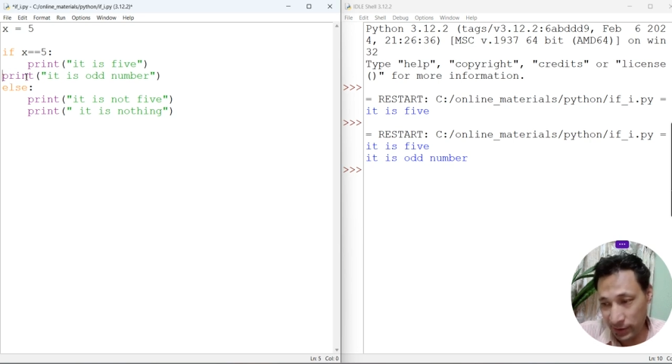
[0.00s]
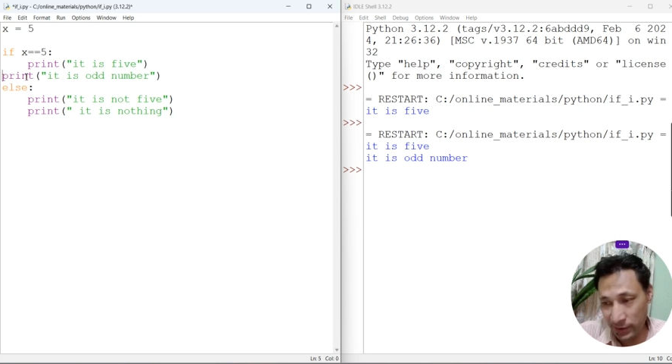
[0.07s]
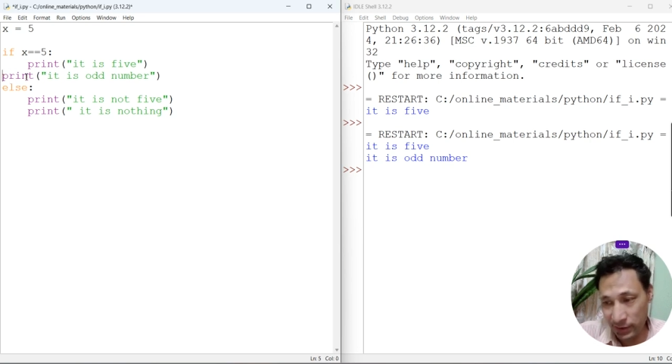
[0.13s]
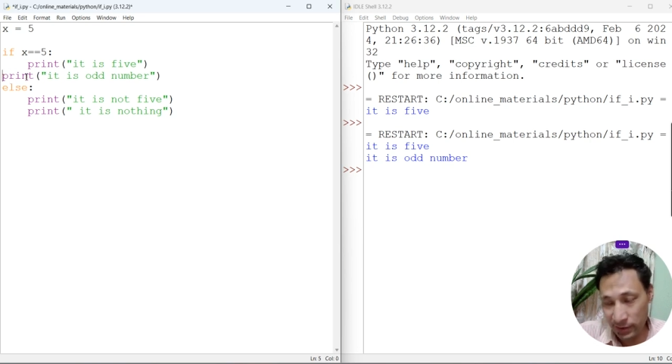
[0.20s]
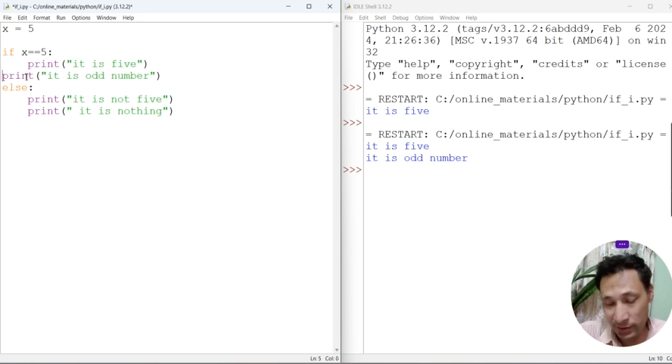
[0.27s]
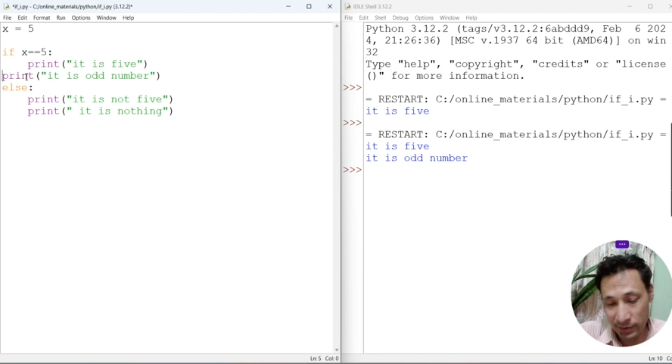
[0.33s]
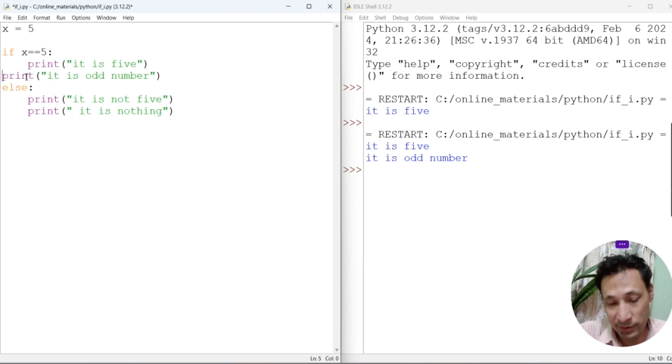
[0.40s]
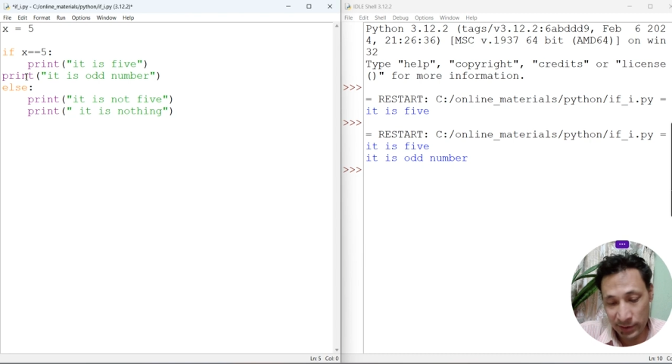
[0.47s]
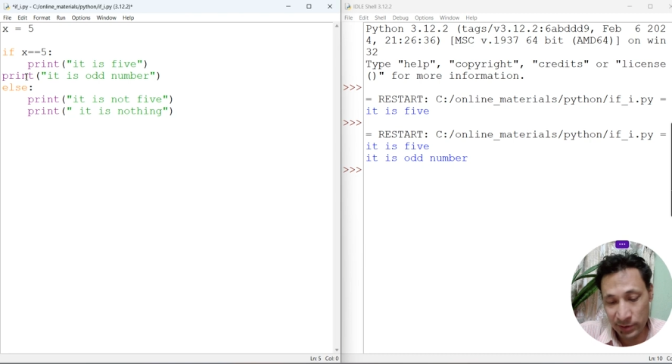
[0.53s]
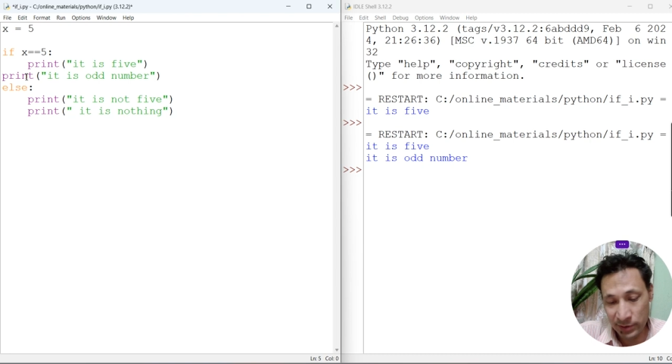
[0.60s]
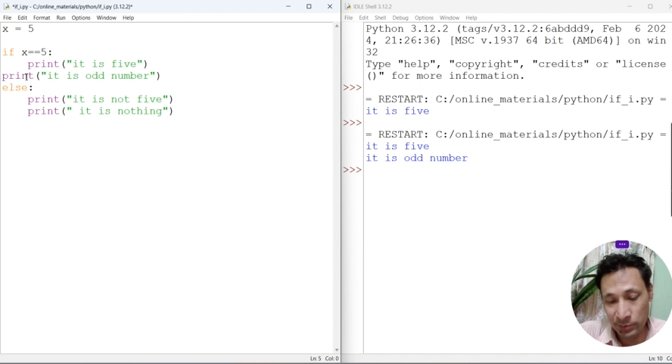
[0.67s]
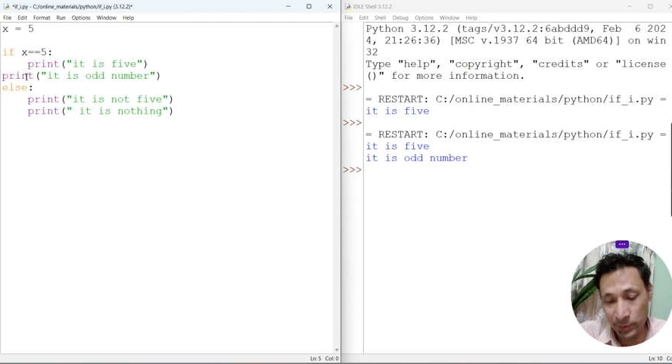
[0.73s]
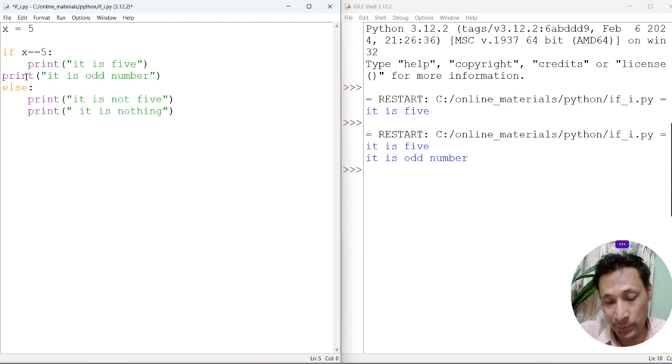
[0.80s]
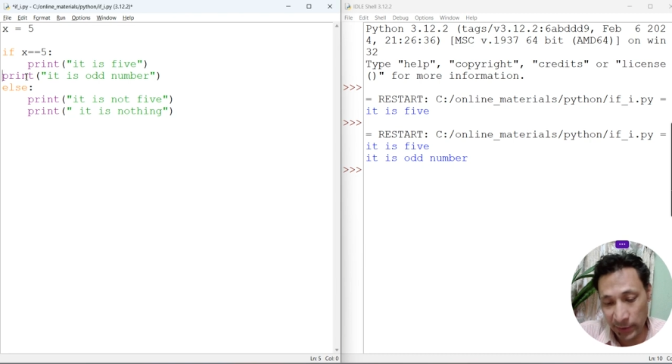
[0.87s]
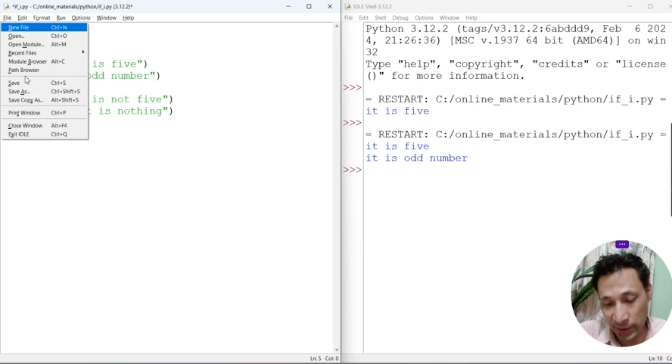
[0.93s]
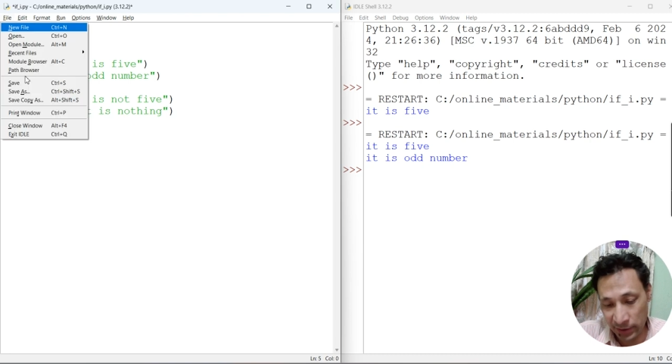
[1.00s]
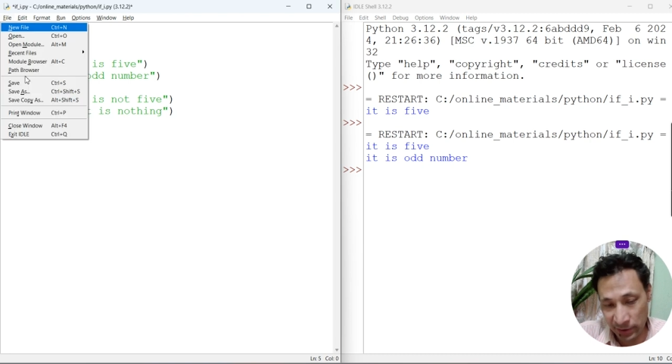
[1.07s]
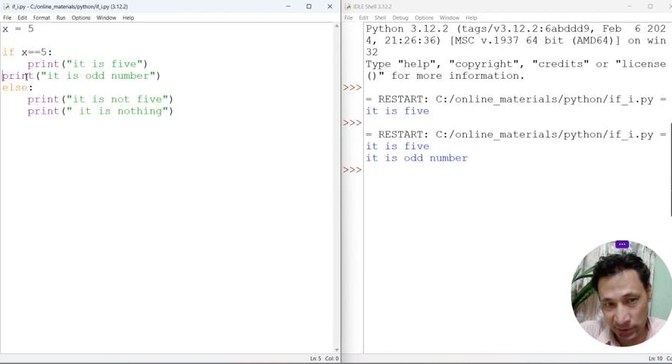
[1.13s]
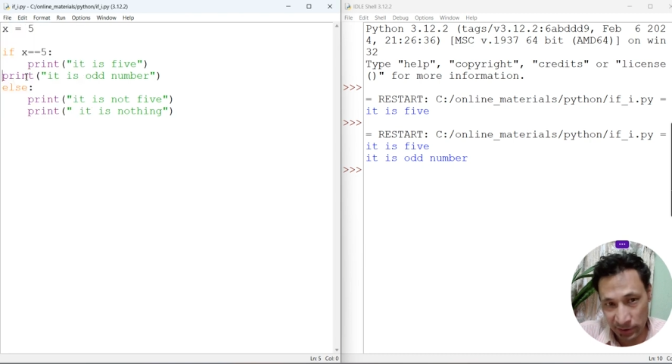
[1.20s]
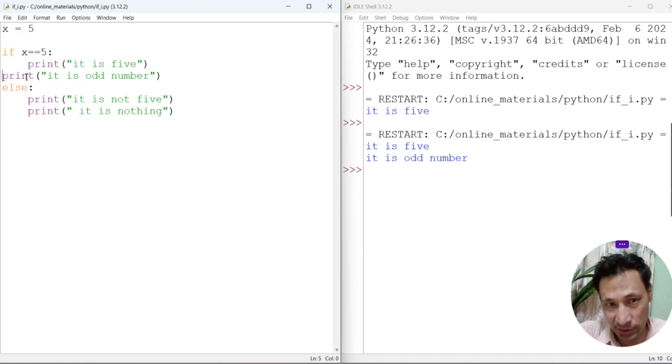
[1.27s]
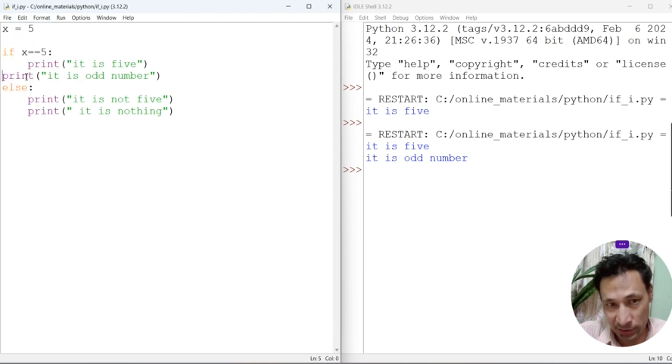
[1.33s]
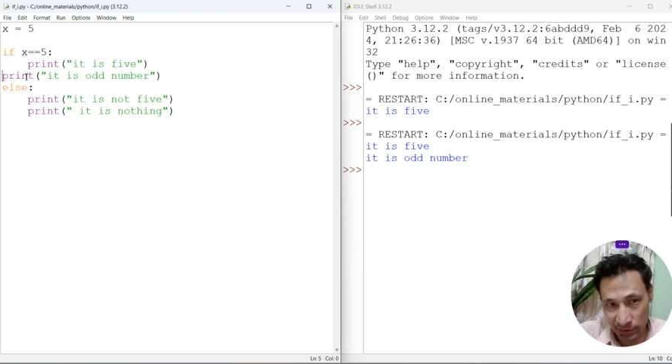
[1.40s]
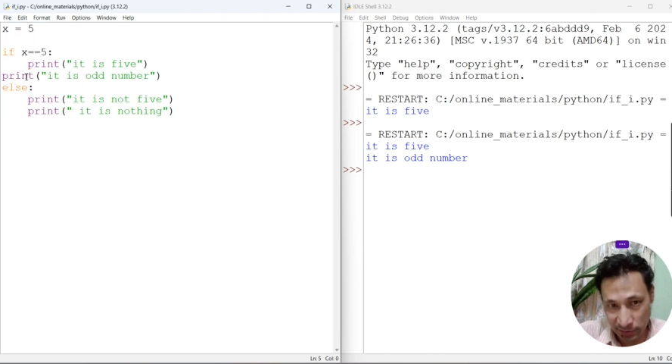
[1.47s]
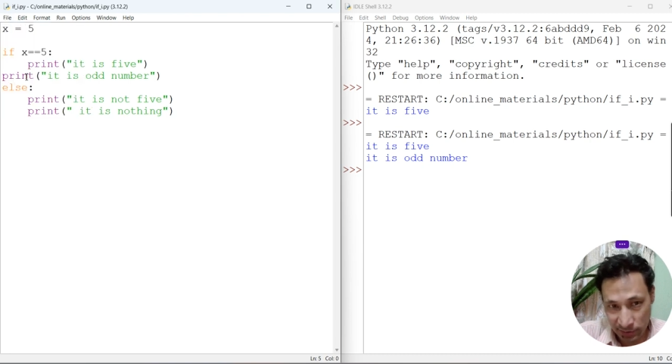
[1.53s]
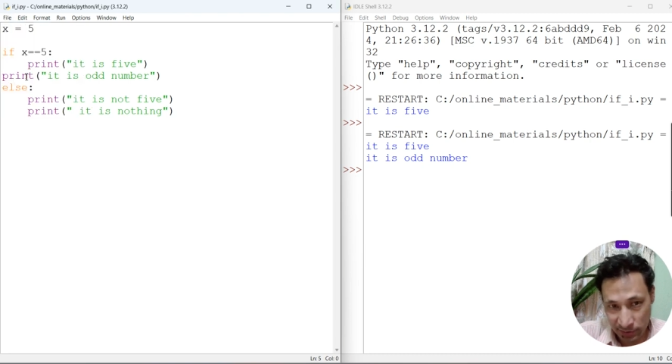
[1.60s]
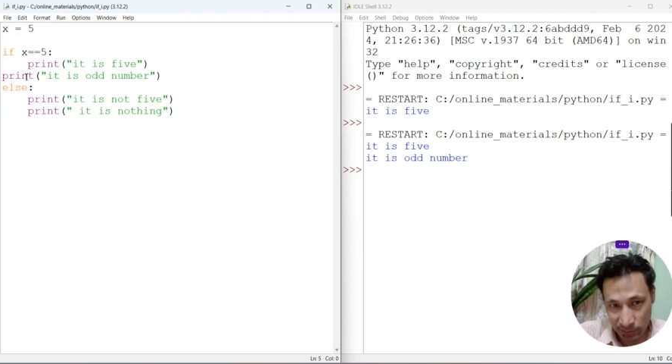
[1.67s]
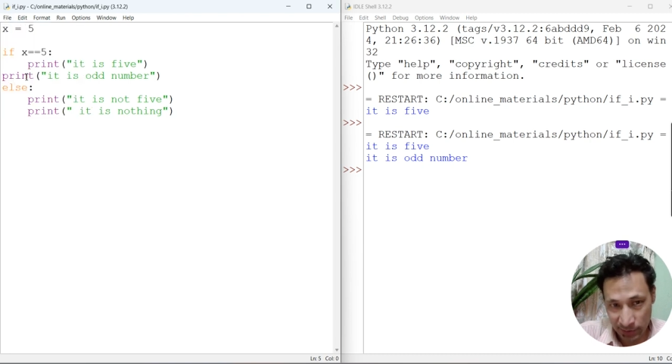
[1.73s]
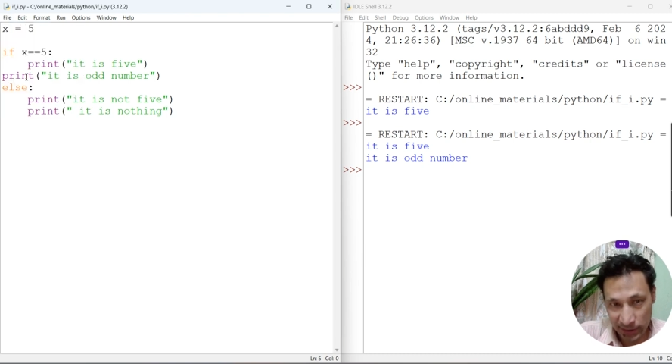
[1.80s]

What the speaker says: Okay, it will be error.